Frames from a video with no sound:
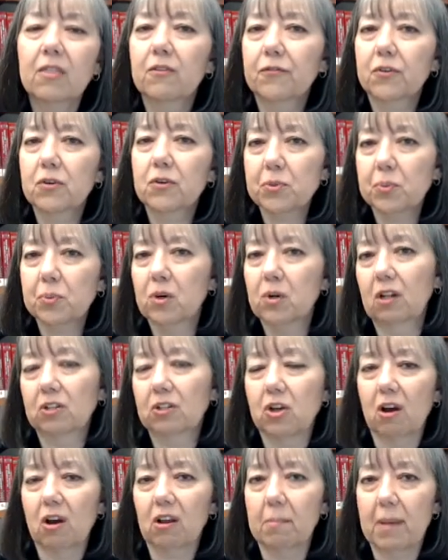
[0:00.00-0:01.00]
The first one I'll
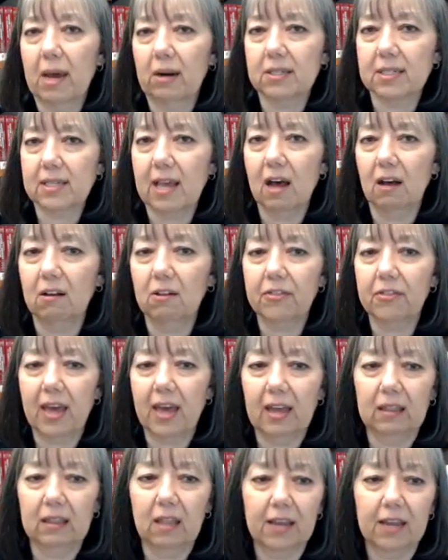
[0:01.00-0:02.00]
talk about is health
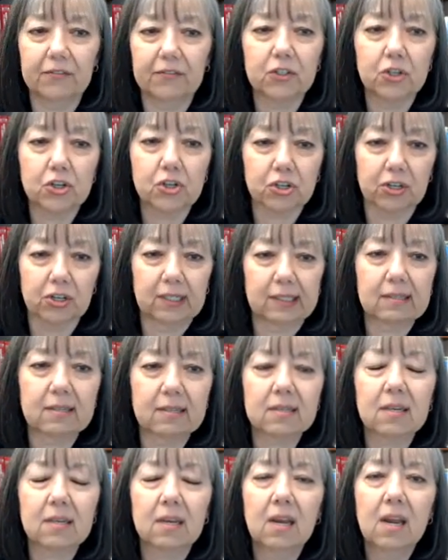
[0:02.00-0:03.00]
and life
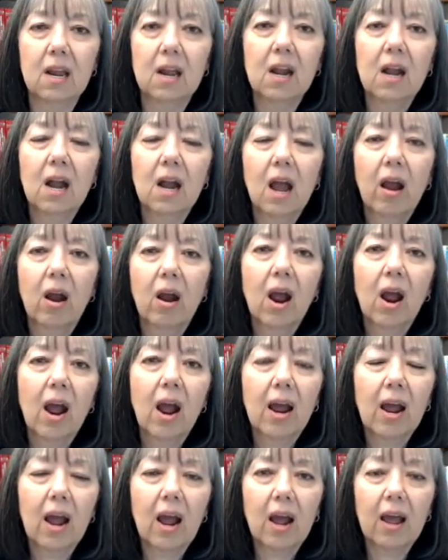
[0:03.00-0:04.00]
insurance.
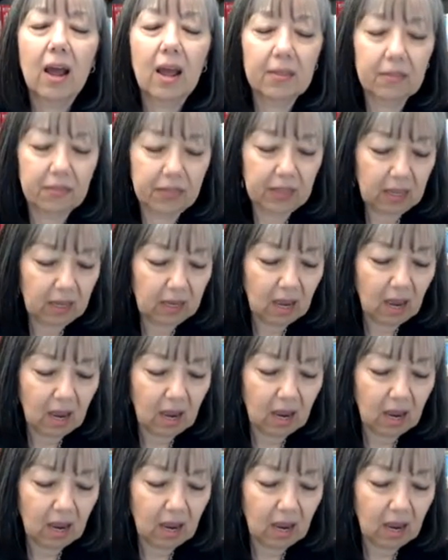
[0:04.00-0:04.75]
The